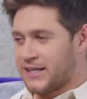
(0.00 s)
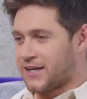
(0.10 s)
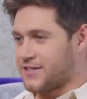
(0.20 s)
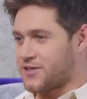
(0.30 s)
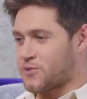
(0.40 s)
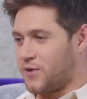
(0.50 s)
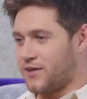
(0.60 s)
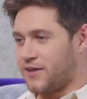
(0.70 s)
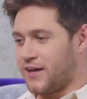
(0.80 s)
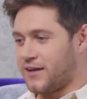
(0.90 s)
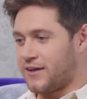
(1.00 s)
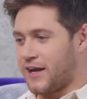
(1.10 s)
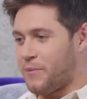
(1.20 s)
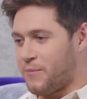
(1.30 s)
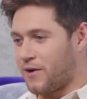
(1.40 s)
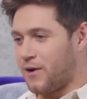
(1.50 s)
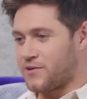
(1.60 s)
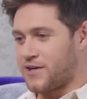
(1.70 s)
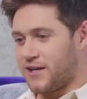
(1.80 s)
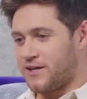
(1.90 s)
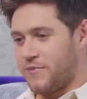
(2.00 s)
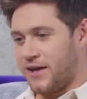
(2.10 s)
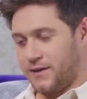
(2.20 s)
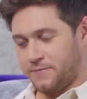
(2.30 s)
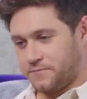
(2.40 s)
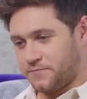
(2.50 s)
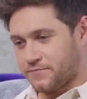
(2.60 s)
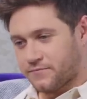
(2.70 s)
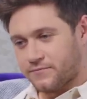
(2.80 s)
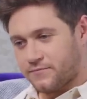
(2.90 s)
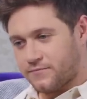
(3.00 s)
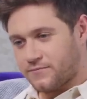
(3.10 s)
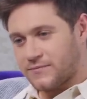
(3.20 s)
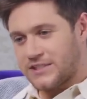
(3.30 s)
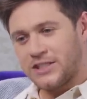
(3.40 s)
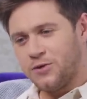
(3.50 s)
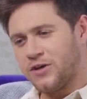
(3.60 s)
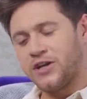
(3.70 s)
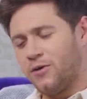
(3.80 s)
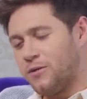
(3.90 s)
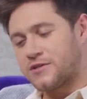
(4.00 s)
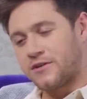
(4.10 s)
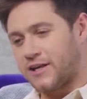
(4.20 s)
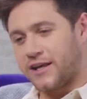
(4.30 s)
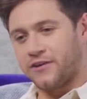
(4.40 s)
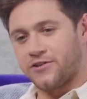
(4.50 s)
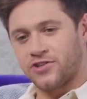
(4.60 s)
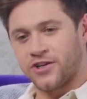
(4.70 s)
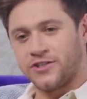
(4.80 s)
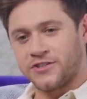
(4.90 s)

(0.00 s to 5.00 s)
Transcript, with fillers: Because there's one thing like people always say to me, is you, you always look like you're enjoying